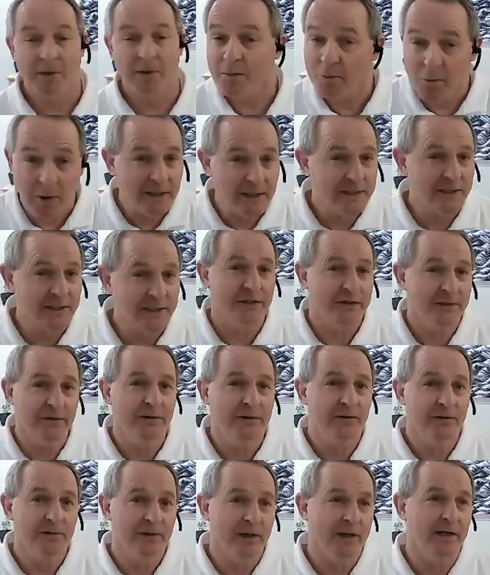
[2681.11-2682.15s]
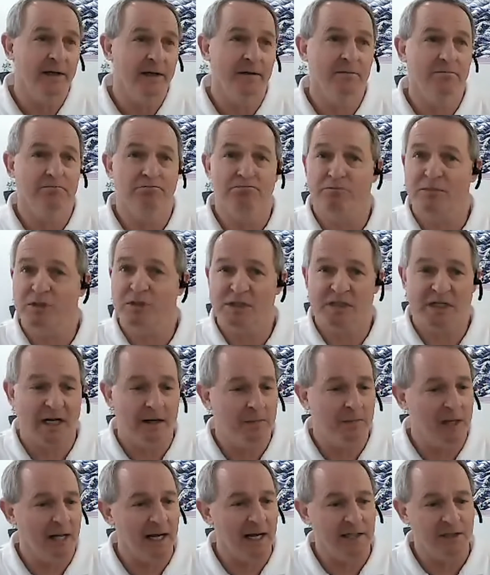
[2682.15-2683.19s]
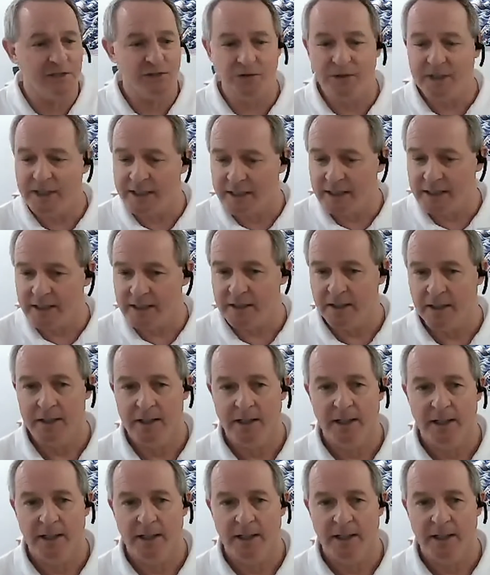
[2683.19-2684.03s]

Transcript: But once you do, then you stabilize your knee